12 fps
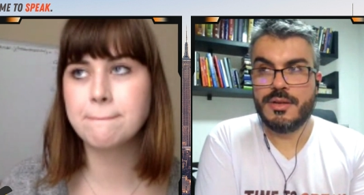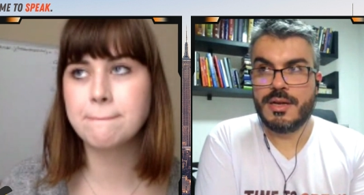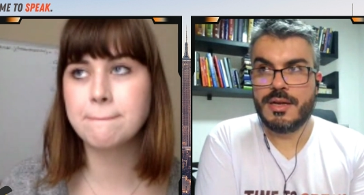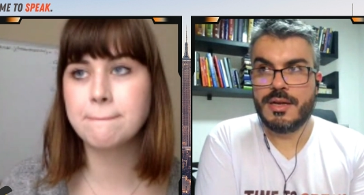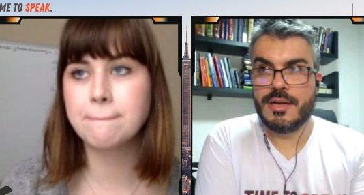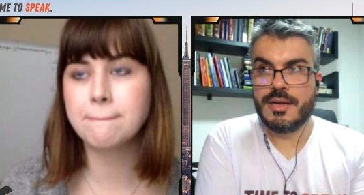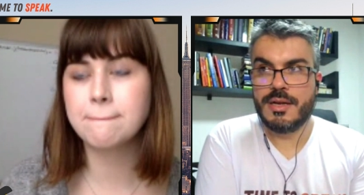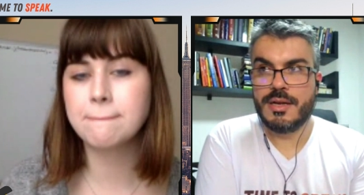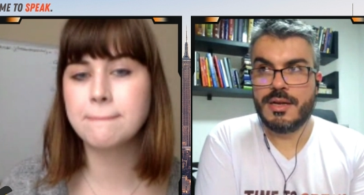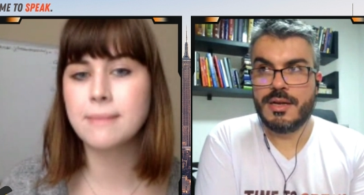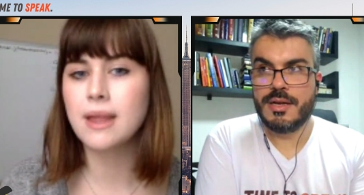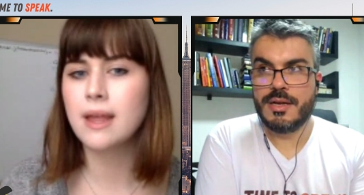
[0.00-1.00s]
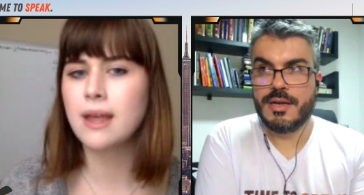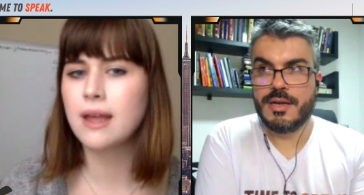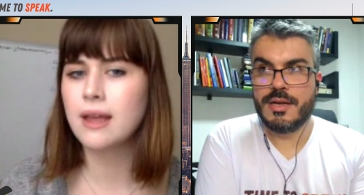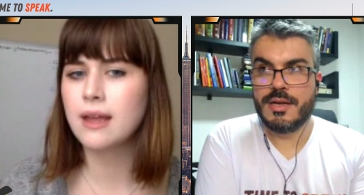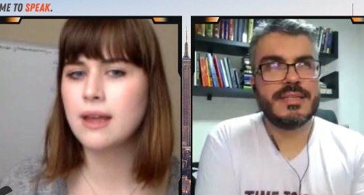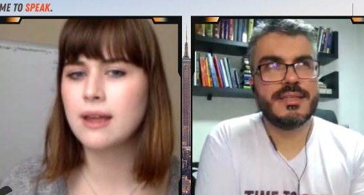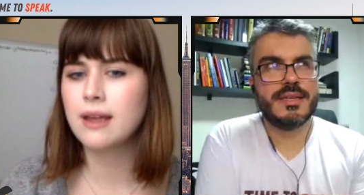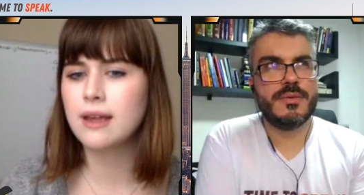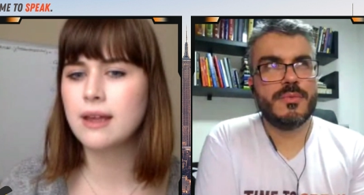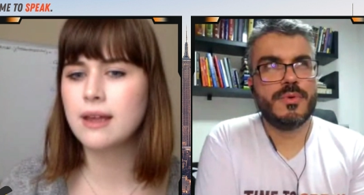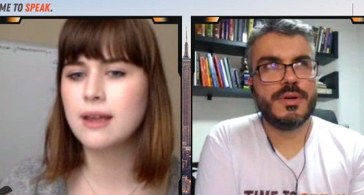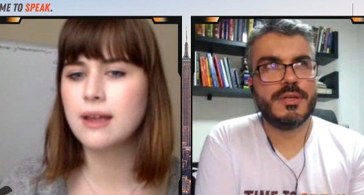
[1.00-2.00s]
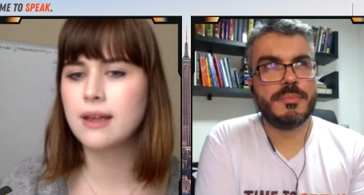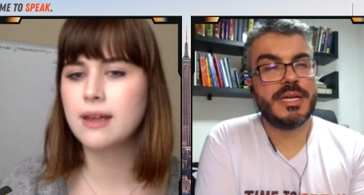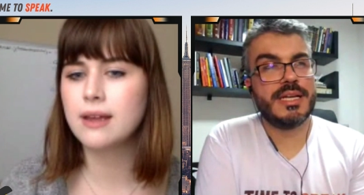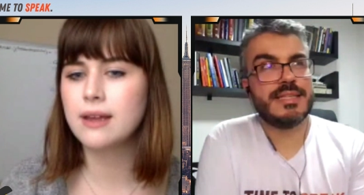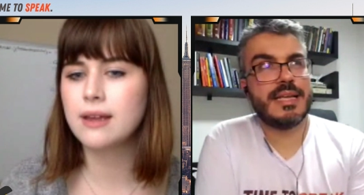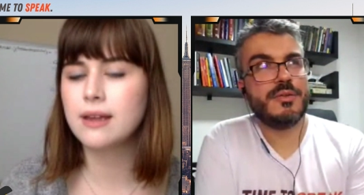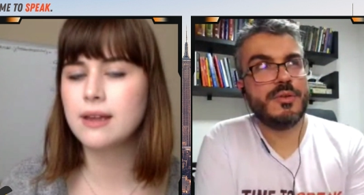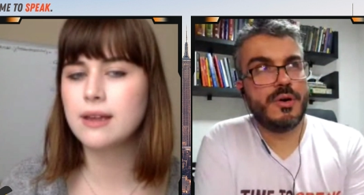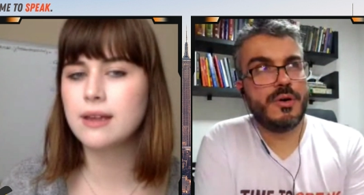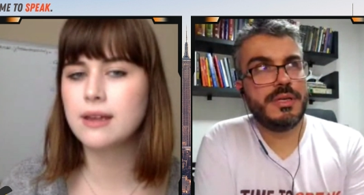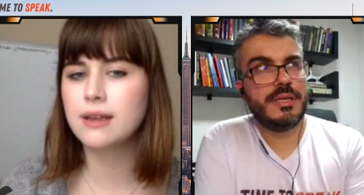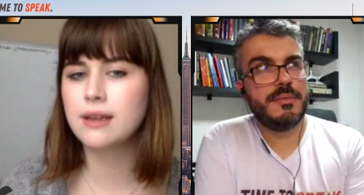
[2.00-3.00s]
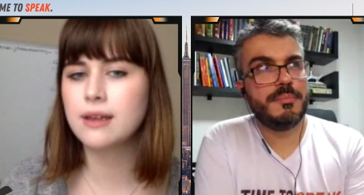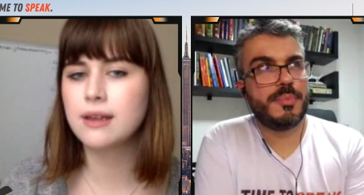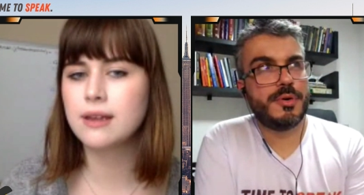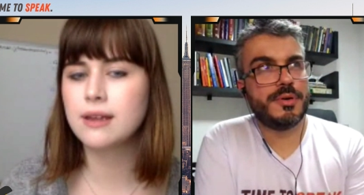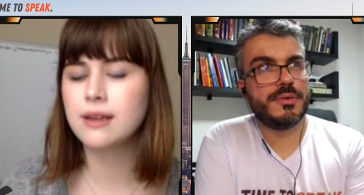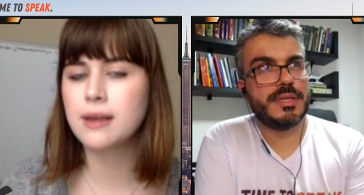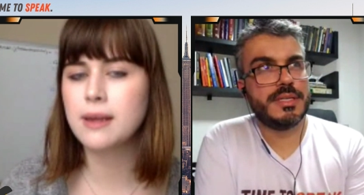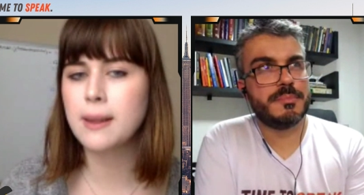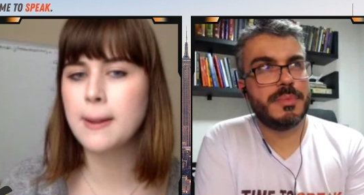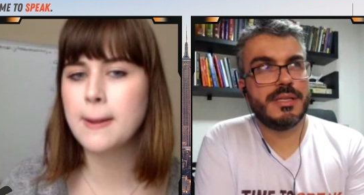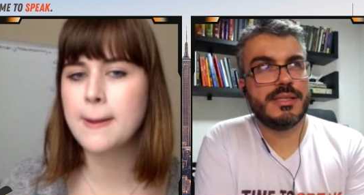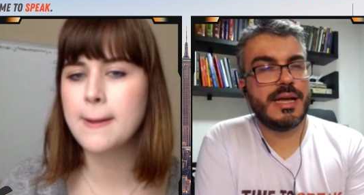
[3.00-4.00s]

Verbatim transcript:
Speaker 1: Uh, I don't know what is the word because I know in Portuguese, but